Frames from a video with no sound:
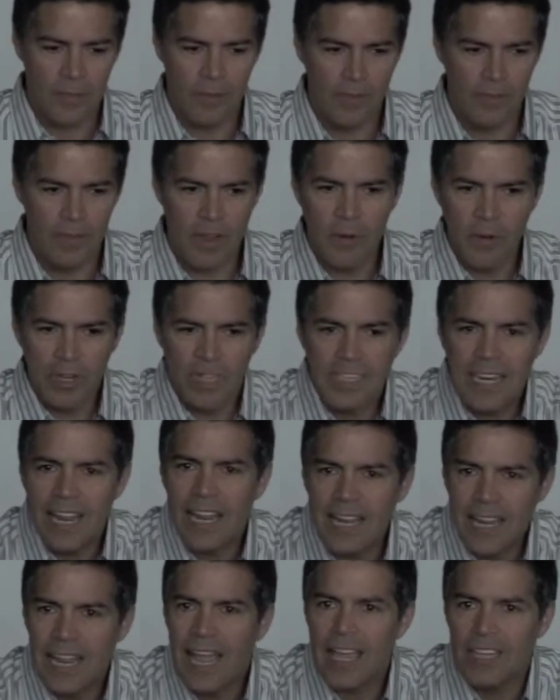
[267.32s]
verite
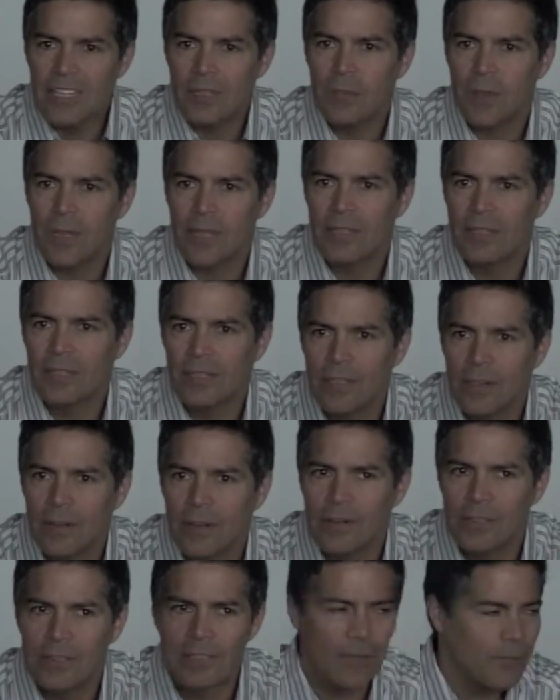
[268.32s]
aspects, you know?
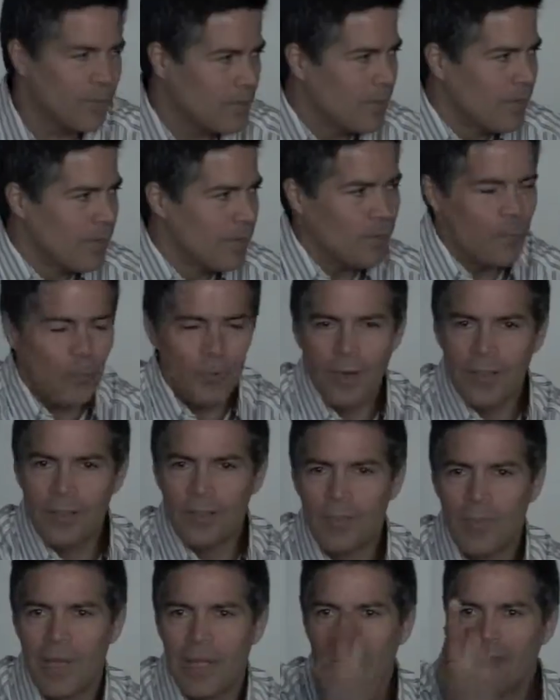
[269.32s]
Because we were on
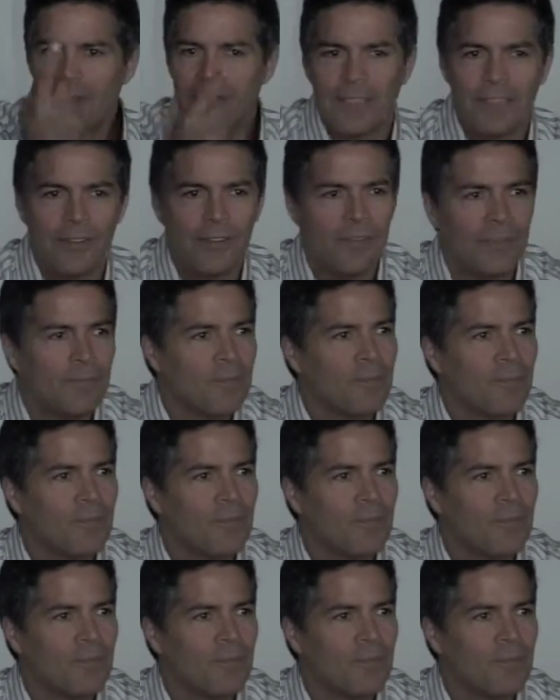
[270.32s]
the balcony going,